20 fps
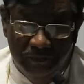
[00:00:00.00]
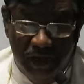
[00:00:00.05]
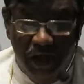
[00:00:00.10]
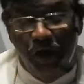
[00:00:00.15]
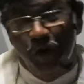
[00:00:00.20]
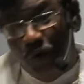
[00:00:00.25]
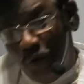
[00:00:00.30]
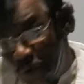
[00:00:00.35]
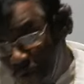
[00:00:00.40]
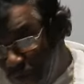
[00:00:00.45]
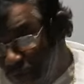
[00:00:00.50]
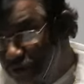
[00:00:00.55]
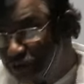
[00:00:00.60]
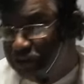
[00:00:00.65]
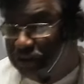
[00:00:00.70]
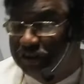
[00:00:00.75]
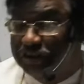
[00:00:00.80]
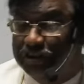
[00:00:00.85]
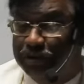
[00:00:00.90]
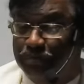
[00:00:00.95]
Our own
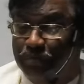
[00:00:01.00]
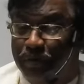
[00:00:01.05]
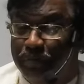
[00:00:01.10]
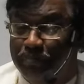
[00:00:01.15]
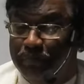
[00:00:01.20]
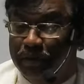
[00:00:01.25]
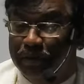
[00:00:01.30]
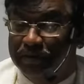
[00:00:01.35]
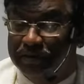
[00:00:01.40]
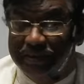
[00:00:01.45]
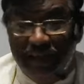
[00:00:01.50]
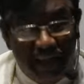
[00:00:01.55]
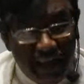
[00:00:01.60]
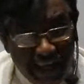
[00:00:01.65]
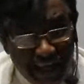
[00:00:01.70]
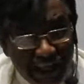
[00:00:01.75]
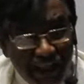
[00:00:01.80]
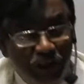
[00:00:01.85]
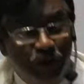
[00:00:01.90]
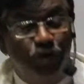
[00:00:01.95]
church members
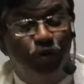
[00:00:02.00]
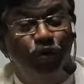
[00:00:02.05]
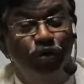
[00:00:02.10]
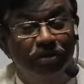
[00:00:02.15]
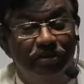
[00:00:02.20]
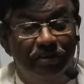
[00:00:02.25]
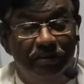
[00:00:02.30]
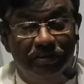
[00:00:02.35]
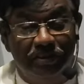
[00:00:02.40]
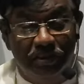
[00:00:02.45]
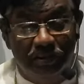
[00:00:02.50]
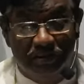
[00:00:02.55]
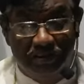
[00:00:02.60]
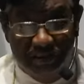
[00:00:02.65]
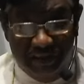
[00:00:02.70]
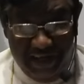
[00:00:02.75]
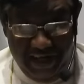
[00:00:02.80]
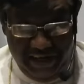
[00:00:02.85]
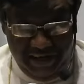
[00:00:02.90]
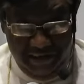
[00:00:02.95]
encroached the
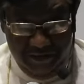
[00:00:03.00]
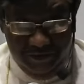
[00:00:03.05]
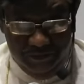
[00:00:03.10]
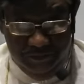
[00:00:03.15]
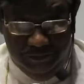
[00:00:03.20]
church land.